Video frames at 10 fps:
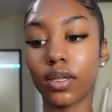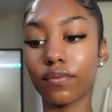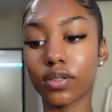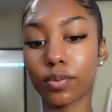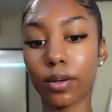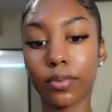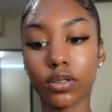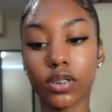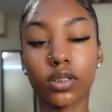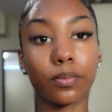love this primer
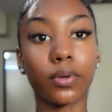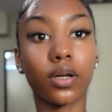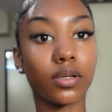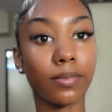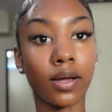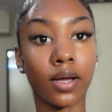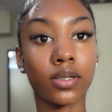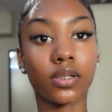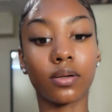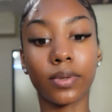just to put under my
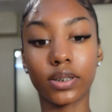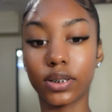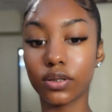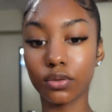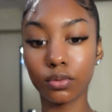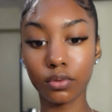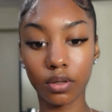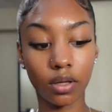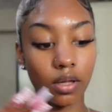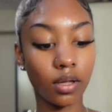eyes and on my T-zone.
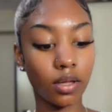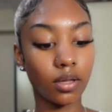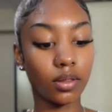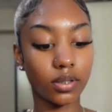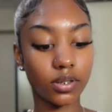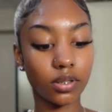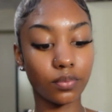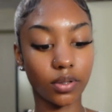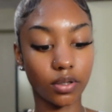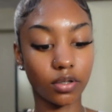This is a
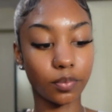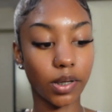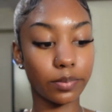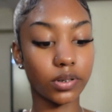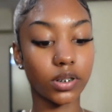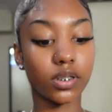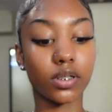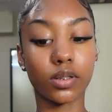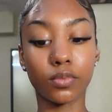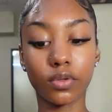really good primer just
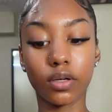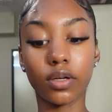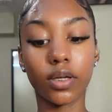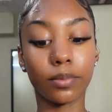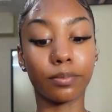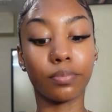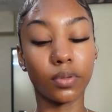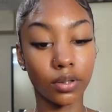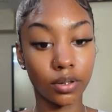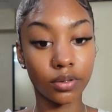to smooth out and
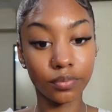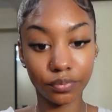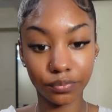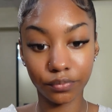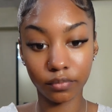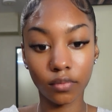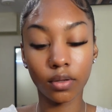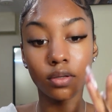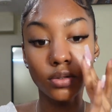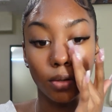blur.
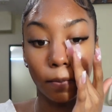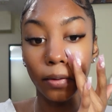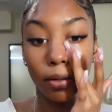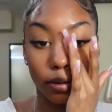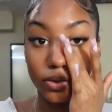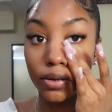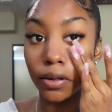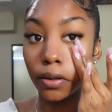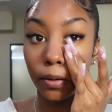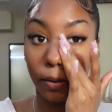So I'm going to put this
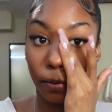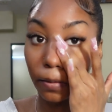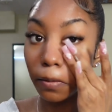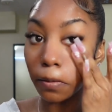here,